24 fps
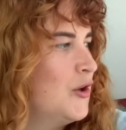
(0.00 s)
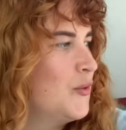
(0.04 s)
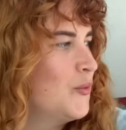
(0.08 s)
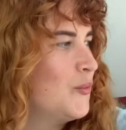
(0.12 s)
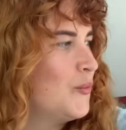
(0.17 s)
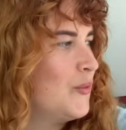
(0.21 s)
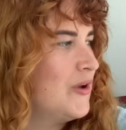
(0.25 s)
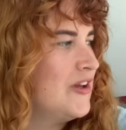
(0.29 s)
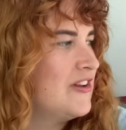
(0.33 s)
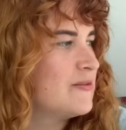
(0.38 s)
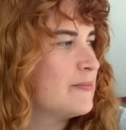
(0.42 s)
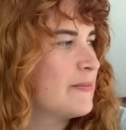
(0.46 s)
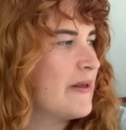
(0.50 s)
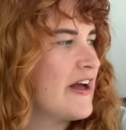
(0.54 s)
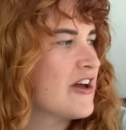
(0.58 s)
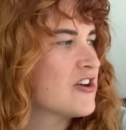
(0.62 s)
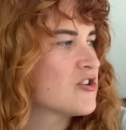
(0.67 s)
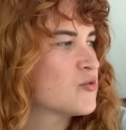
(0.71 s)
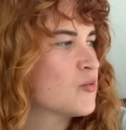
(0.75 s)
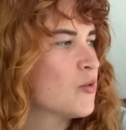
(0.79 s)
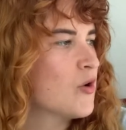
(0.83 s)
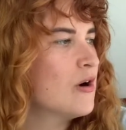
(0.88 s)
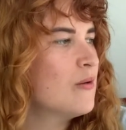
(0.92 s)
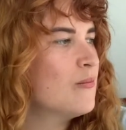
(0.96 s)
We splash
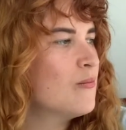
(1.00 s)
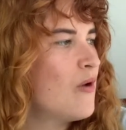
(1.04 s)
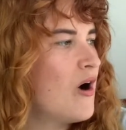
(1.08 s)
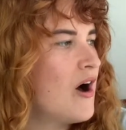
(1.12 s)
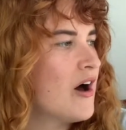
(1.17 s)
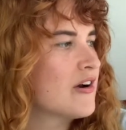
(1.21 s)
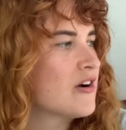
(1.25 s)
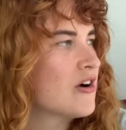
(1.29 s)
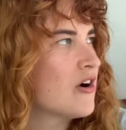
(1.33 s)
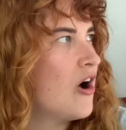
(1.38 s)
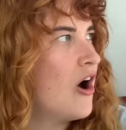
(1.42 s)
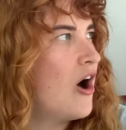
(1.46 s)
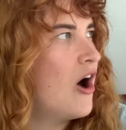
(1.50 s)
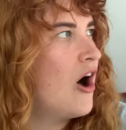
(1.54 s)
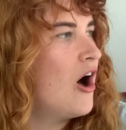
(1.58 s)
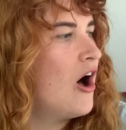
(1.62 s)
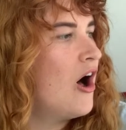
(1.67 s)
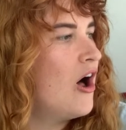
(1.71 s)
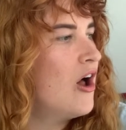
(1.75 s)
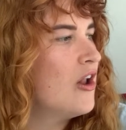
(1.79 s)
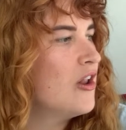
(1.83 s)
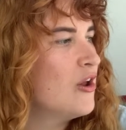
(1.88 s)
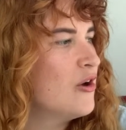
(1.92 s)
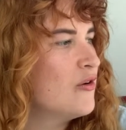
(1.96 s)
warm water
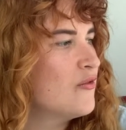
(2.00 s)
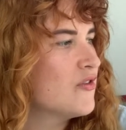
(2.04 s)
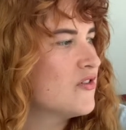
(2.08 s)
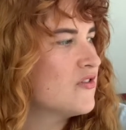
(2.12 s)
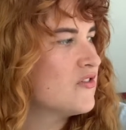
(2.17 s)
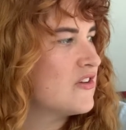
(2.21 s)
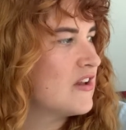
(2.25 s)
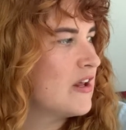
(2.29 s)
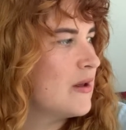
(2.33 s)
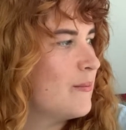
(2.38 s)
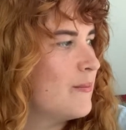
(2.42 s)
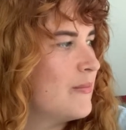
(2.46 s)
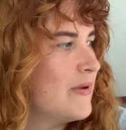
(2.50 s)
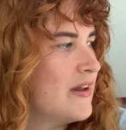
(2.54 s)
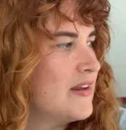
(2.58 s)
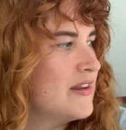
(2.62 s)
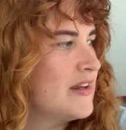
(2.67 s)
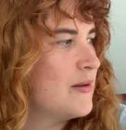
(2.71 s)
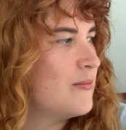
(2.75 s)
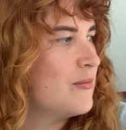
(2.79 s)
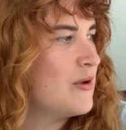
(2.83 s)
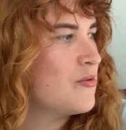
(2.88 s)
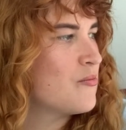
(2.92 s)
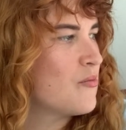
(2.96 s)
all over Zip and
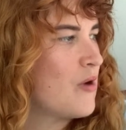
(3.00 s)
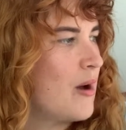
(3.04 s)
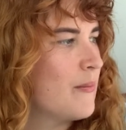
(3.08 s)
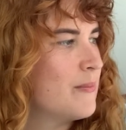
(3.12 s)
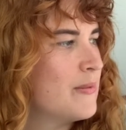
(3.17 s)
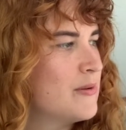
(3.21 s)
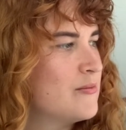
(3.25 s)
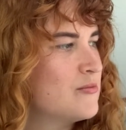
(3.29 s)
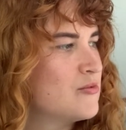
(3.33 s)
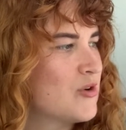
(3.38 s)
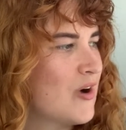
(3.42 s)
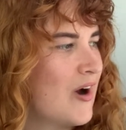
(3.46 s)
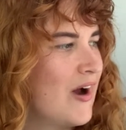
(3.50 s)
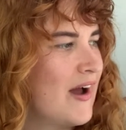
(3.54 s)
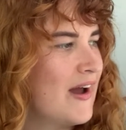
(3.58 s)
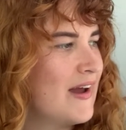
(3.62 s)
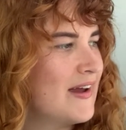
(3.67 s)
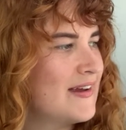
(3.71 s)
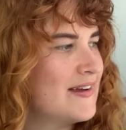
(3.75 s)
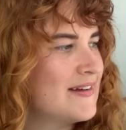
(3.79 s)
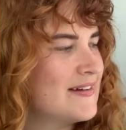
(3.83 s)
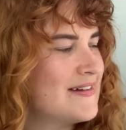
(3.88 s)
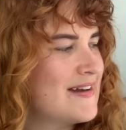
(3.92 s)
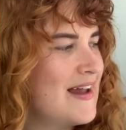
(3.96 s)
then we rub him dry.
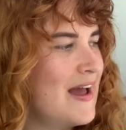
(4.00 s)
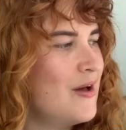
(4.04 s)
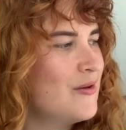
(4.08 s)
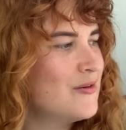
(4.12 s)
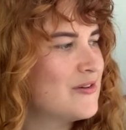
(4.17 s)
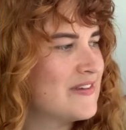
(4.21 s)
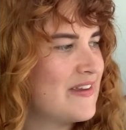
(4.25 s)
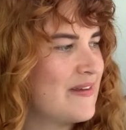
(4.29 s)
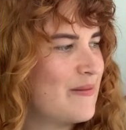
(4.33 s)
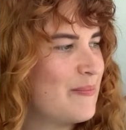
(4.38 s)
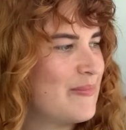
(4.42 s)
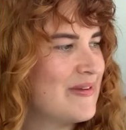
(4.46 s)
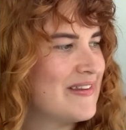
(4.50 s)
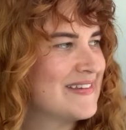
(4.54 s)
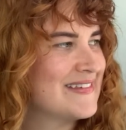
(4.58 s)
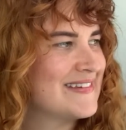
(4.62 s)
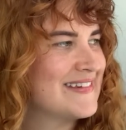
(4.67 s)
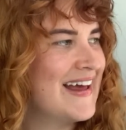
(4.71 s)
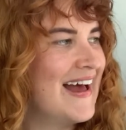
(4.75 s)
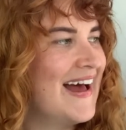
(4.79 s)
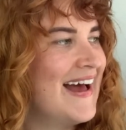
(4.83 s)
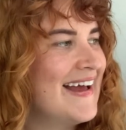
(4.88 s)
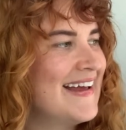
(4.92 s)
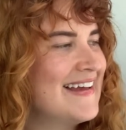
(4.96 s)
Now Zip is
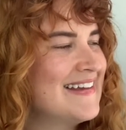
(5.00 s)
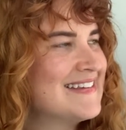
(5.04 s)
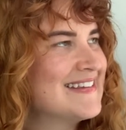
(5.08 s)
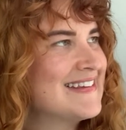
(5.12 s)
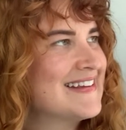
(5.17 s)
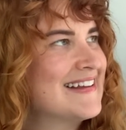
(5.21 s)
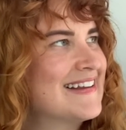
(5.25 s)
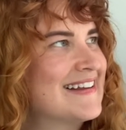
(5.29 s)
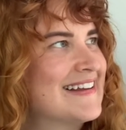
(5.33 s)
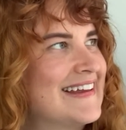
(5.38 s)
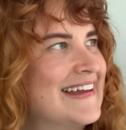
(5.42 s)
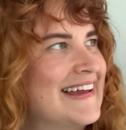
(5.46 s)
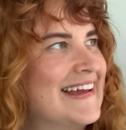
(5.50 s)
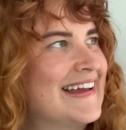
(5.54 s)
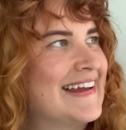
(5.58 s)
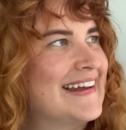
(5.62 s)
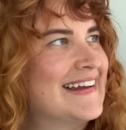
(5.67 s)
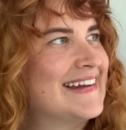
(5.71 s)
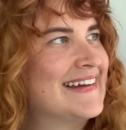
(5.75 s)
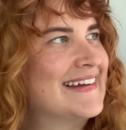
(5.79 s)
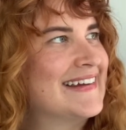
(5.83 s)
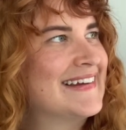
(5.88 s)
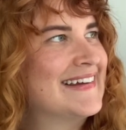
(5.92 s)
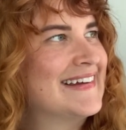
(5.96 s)
nice and clean.
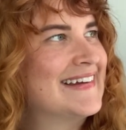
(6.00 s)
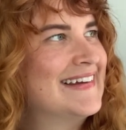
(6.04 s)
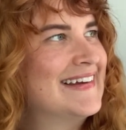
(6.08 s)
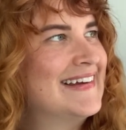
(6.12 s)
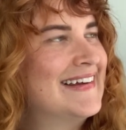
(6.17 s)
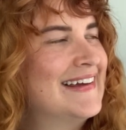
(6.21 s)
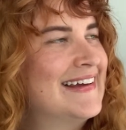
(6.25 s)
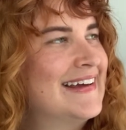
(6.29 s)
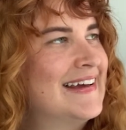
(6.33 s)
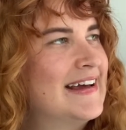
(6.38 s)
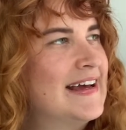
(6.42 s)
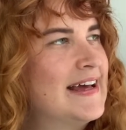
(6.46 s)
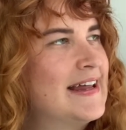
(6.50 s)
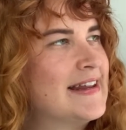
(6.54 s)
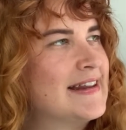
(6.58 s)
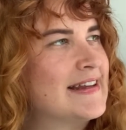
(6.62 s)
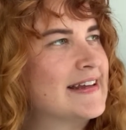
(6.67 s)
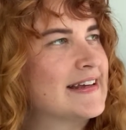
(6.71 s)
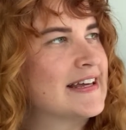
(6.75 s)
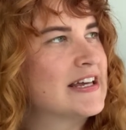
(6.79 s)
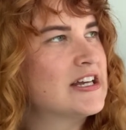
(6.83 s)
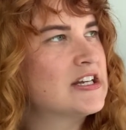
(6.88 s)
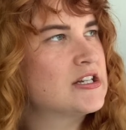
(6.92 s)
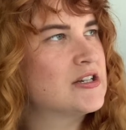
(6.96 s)
"The
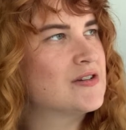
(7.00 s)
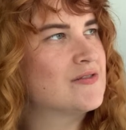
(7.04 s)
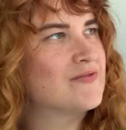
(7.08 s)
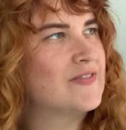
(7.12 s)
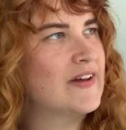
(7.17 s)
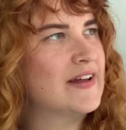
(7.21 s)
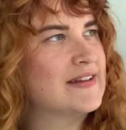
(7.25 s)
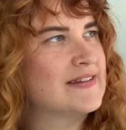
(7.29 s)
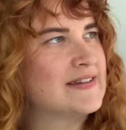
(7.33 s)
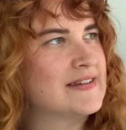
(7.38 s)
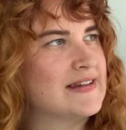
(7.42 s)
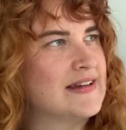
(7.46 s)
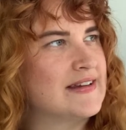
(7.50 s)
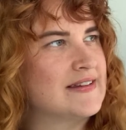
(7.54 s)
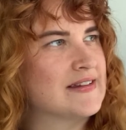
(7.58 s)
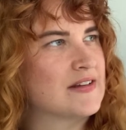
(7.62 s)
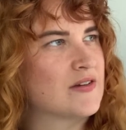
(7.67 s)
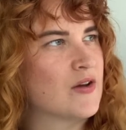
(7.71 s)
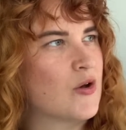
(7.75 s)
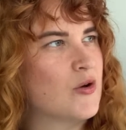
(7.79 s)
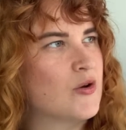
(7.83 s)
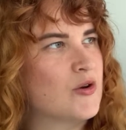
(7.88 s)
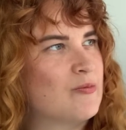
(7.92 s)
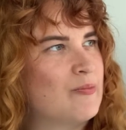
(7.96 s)
kitchen fence needs a
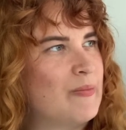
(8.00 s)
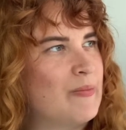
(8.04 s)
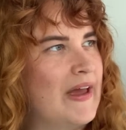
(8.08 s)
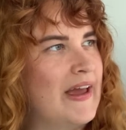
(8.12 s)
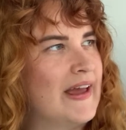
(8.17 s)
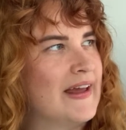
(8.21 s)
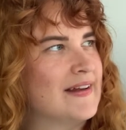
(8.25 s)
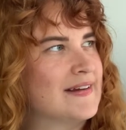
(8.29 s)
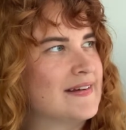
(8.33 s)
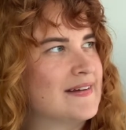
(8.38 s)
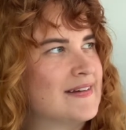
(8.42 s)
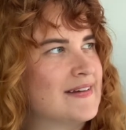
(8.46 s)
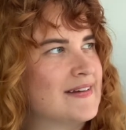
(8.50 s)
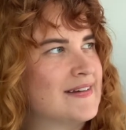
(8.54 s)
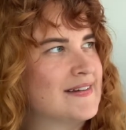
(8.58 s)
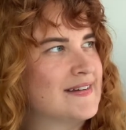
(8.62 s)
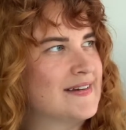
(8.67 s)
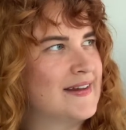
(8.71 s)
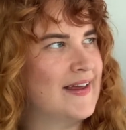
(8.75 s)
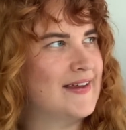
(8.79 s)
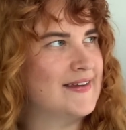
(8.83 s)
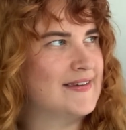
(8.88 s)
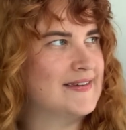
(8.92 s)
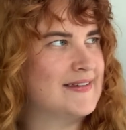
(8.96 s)
coat of paint,"
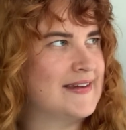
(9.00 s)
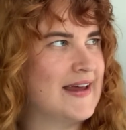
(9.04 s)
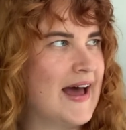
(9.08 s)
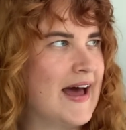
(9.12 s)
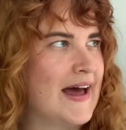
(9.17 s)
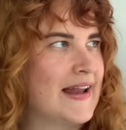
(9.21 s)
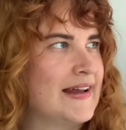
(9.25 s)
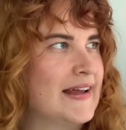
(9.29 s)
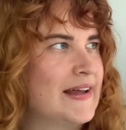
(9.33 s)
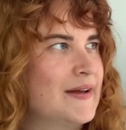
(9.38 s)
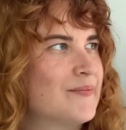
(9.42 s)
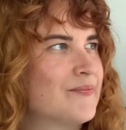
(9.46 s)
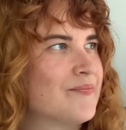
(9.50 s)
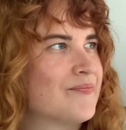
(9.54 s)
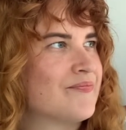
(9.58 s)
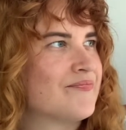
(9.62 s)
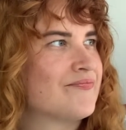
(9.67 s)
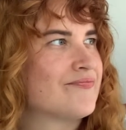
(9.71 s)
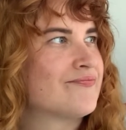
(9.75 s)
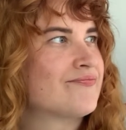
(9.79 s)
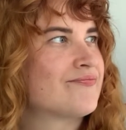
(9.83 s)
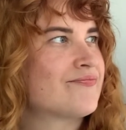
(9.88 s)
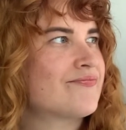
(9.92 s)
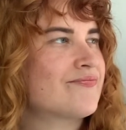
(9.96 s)
says Daddy.
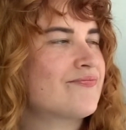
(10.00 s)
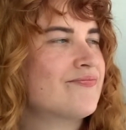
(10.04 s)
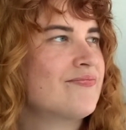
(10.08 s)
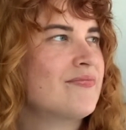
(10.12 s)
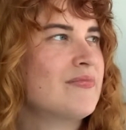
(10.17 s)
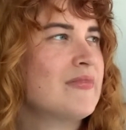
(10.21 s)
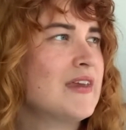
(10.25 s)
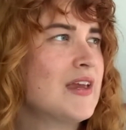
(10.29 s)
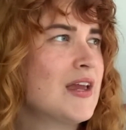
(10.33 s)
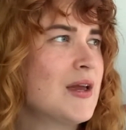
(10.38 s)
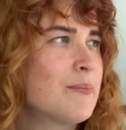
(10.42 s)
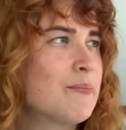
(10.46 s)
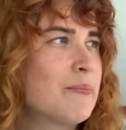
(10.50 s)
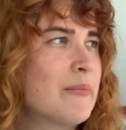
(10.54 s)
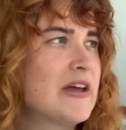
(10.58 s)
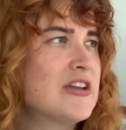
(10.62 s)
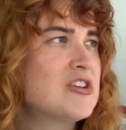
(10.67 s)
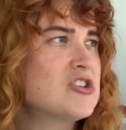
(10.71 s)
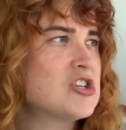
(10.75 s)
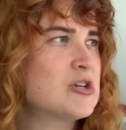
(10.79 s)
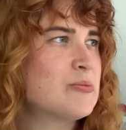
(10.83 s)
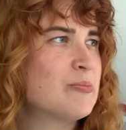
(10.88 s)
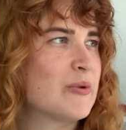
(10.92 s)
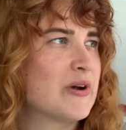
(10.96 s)

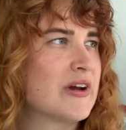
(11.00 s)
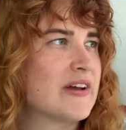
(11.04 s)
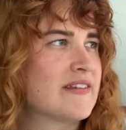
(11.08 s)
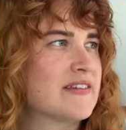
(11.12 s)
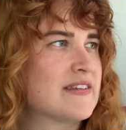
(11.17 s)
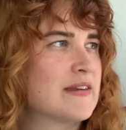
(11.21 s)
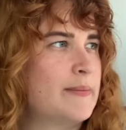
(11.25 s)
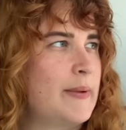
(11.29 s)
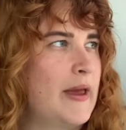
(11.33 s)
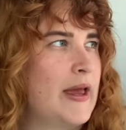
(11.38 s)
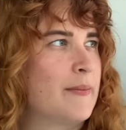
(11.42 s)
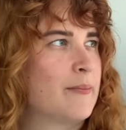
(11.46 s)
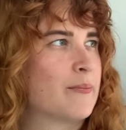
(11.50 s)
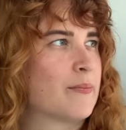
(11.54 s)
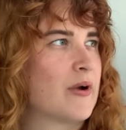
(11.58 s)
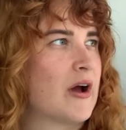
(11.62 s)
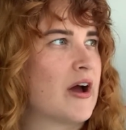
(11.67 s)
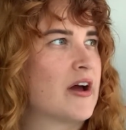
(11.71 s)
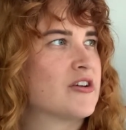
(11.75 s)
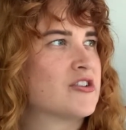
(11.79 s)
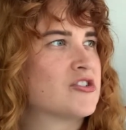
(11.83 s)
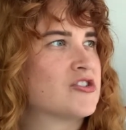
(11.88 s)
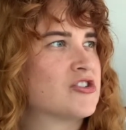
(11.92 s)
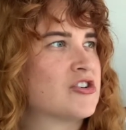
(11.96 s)
Benji brings the
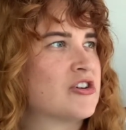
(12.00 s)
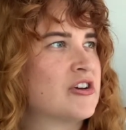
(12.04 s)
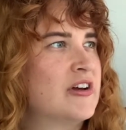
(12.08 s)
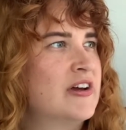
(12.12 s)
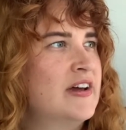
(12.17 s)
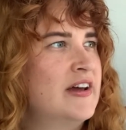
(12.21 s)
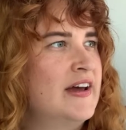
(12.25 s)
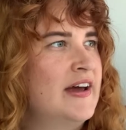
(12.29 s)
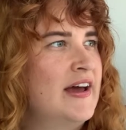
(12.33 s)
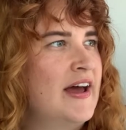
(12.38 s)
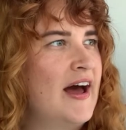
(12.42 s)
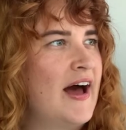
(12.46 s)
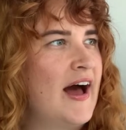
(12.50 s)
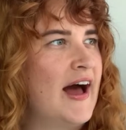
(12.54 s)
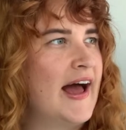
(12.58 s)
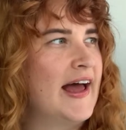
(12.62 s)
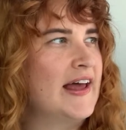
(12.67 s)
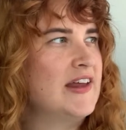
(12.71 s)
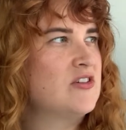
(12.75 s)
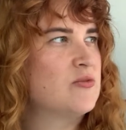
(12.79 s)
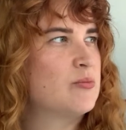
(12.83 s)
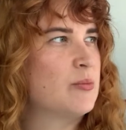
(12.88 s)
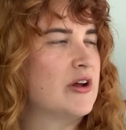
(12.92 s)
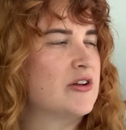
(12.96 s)
paintbrush. I
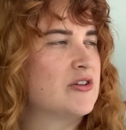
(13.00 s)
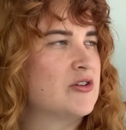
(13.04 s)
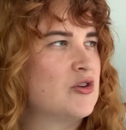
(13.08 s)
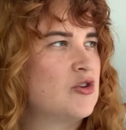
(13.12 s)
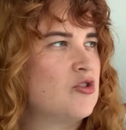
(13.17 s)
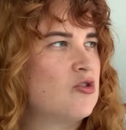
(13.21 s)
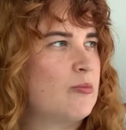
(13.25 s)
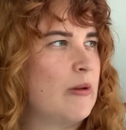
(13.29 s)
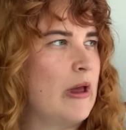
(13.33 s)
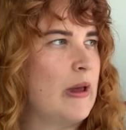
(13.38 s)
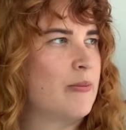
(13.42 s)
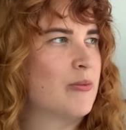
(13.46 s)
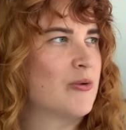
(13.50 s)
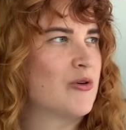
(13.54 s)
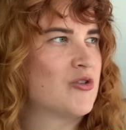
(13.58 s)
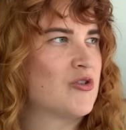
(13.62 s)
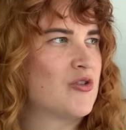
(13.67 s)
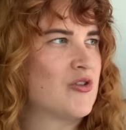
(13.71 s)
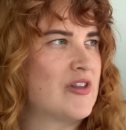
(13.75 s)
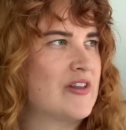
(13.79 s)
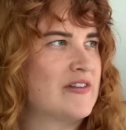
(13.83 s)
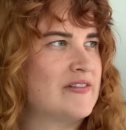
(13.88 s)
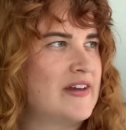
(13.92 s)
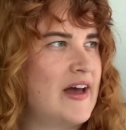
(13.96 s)
spread newspaper so
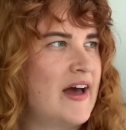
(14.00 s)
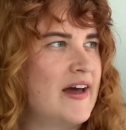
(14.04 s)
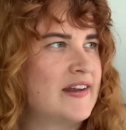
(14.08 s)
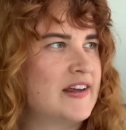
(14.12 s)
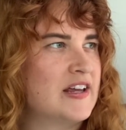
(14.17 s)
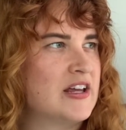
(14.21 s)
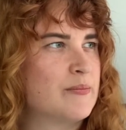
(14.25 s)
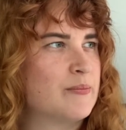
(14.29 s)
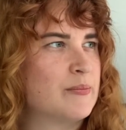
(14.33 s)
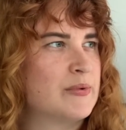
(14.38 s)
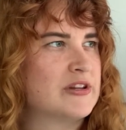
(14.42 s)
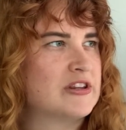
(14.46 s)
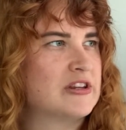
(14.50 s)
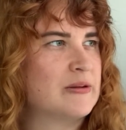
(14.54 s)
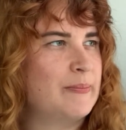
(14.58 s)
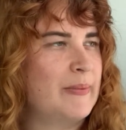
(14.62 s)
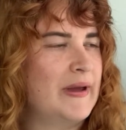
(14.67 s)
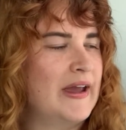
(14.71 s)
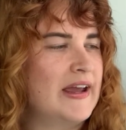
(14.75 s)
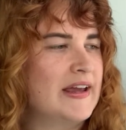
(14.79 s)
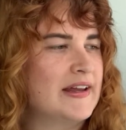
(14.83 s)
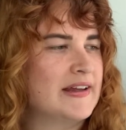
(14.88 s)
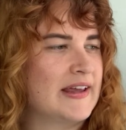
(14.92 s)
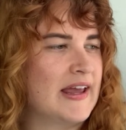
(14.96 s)
that Daddy can put the
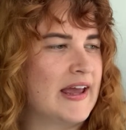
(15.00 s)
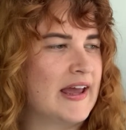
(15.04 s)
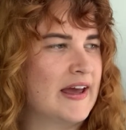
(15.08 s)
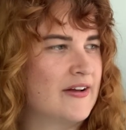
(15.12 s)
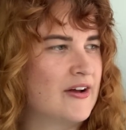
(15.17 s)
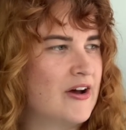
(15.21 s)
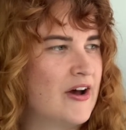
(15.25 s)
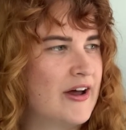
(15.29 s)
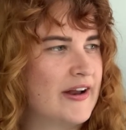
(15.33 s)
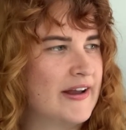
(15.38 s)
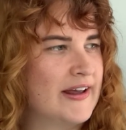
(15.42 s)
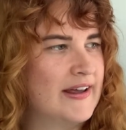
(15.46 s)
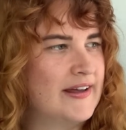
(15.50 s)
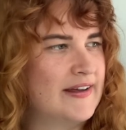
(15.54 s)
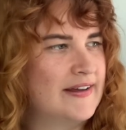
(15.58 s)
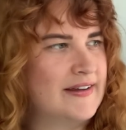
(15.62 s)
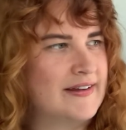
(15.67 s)
paint can on it.